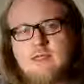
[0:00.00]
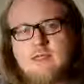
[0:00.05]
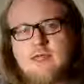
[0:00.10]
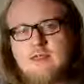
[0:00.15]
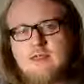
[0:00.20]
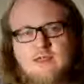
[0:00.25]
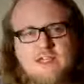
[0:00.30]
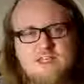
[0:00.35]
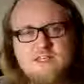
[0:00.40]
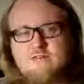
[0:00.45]

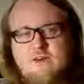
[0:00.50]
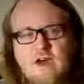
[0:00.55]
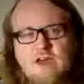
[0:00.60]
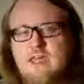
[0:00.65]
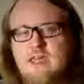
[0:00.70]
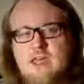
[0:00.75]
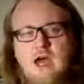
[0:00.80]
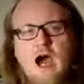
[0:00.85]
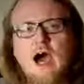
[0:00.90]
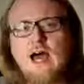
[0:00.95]
in this
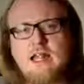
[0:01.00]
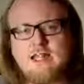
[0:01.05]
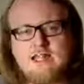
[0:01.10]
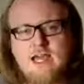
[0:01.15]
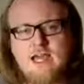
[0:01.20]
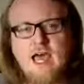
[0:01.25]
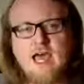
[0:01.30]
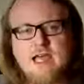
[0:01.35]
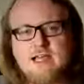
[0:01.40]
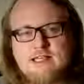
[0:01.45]
fucking
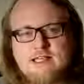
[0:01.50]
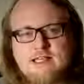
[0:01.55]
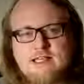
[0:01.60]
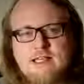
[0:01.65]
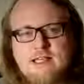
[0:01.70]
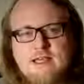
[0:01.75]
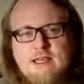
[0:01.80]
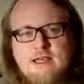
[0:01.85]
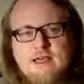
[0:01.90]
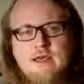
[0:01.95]

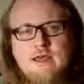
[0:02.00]
context.